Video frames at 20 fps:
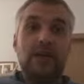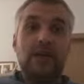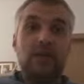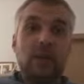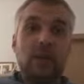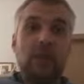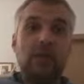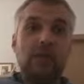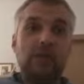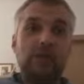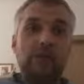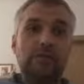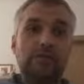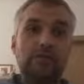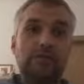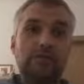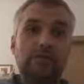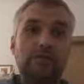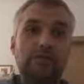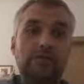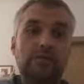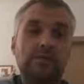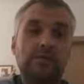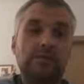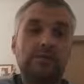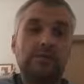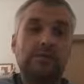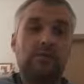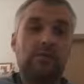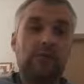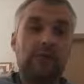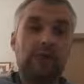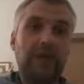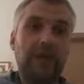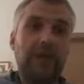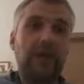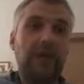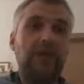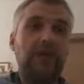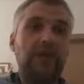Though, from
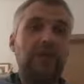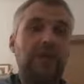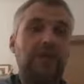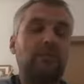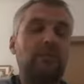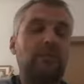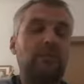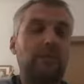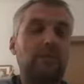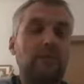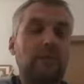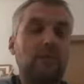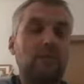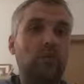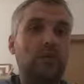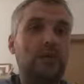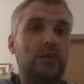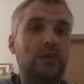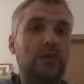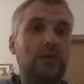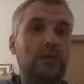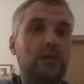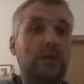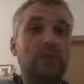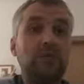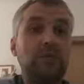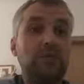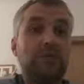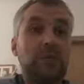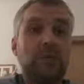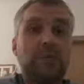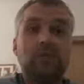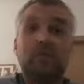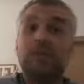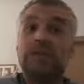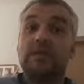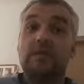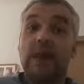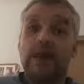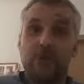looking into that person, we don't see
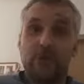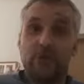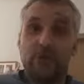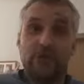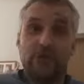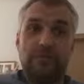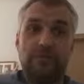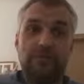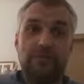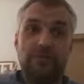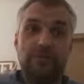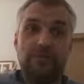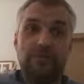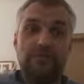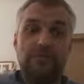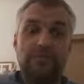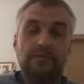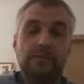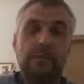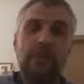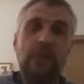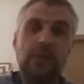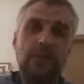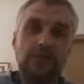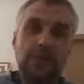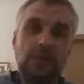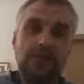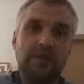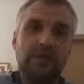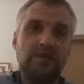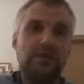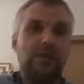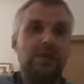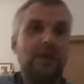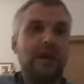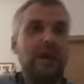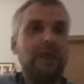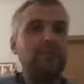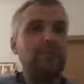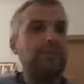him as a manager. He's not,
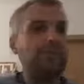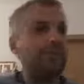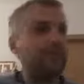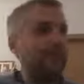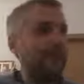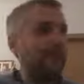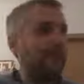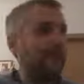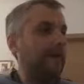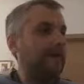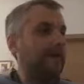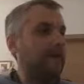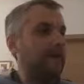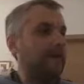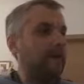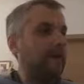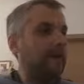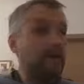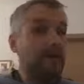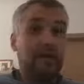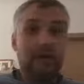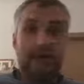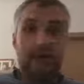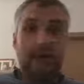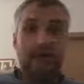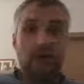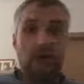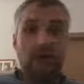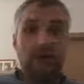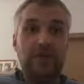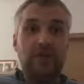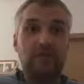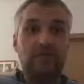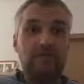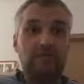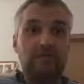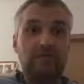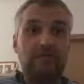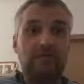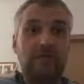perhaps, at that
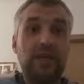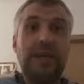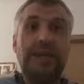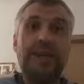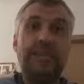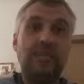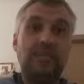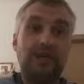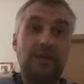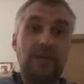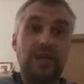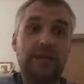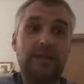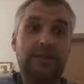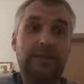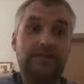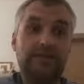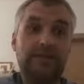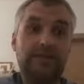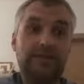moment, but he's a leader.